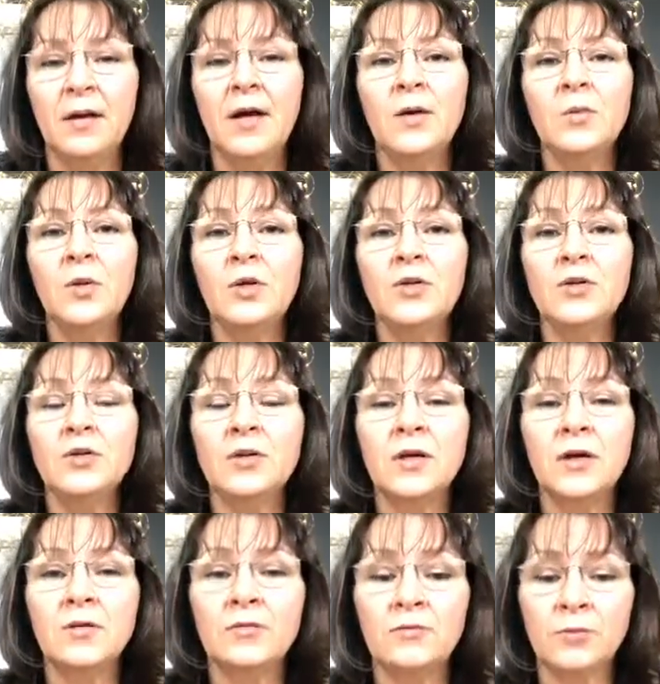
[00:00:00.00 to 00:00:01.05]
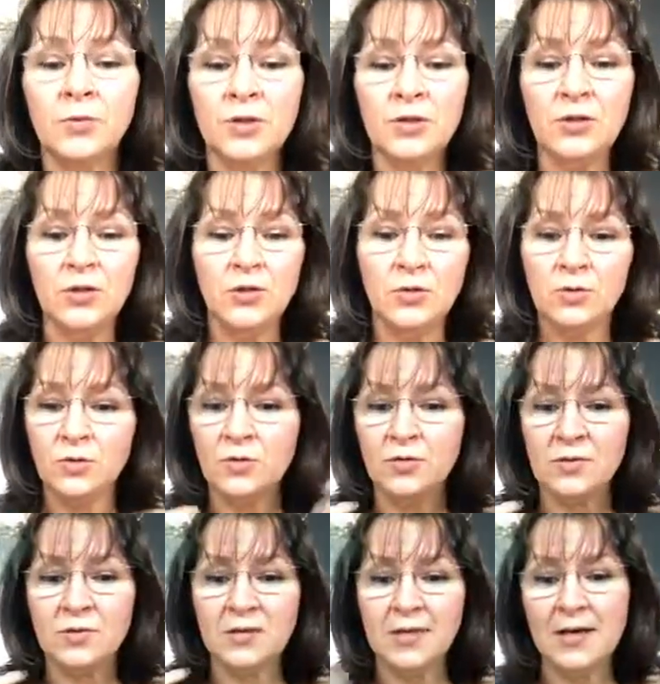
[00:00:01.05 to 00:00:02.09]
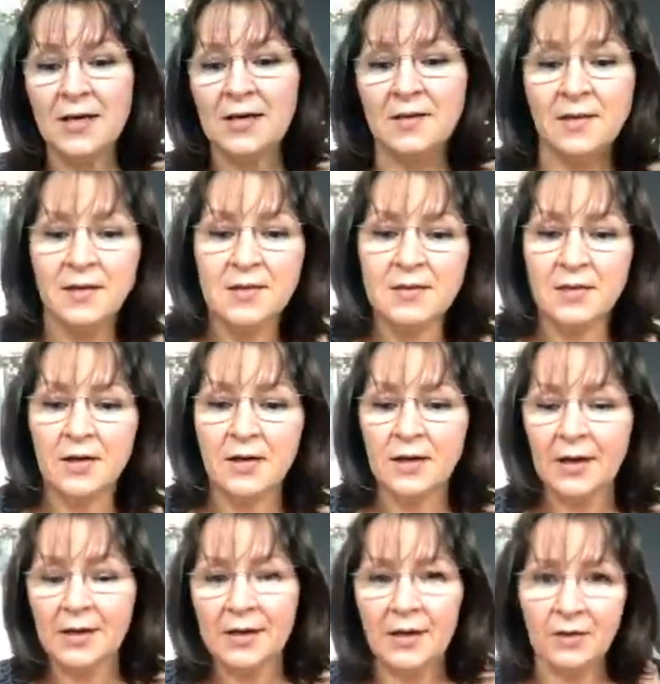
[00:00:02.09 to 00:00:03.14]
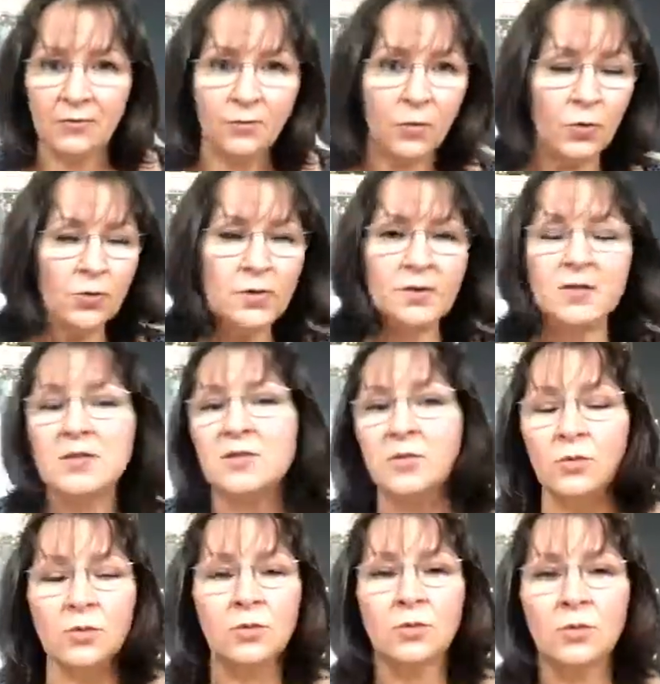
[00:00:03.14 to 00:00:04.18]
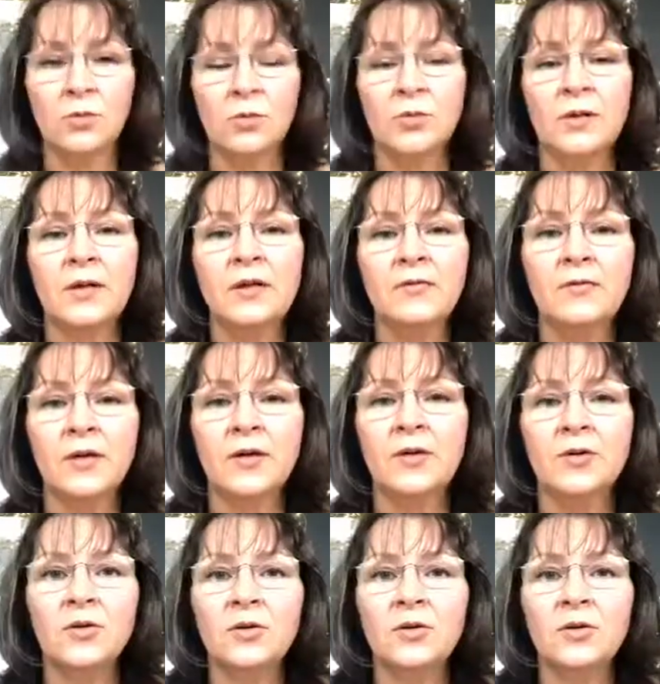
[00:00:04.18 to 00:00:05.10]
And when you say things like I can't afford this or whatever,